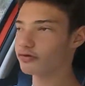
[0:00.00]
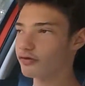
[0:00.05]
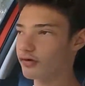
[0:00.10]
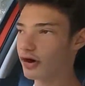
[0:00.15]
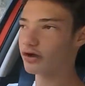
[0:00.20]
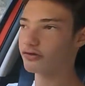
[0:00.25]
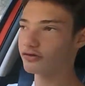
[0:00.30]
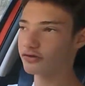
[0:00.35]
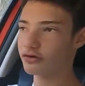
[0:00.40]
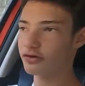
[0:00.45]

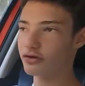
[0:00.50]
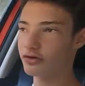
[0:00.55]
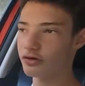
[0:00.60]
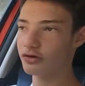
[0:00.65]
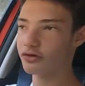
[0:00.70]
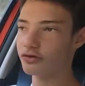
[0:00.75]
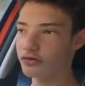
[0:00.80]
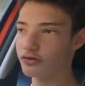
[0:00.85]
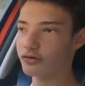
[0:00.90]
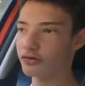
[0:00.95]
front and
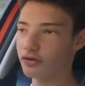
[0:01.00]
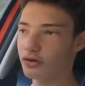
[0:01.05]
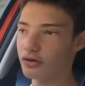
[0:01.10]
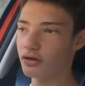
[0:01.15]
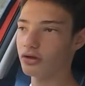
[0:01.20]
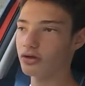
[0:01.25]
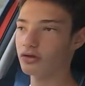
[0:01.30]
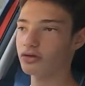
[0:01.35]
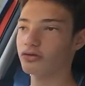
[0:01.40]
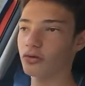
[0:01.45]

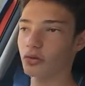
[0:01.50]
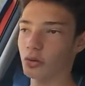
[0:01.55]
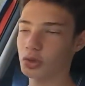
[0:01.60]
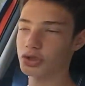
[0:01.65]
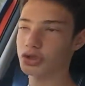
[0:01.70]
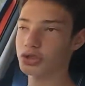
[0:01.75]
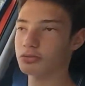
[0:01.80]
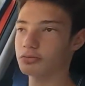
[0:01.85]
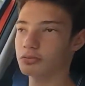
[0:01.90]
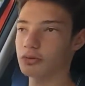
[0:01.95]
a
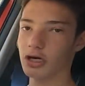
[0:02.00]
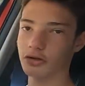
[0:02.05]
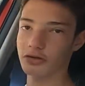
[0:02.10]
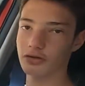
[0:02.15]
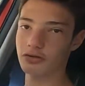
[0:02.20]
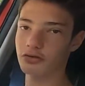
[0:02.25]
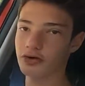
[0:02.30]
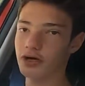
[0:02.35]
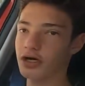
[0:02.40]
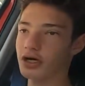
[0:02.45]
torsion at
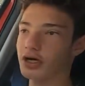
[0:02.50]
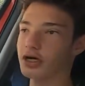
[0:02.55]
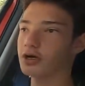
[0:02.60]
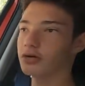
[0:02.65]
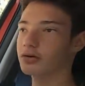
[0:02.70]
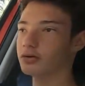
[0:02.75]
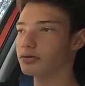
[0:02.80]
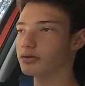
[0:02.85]
the rear.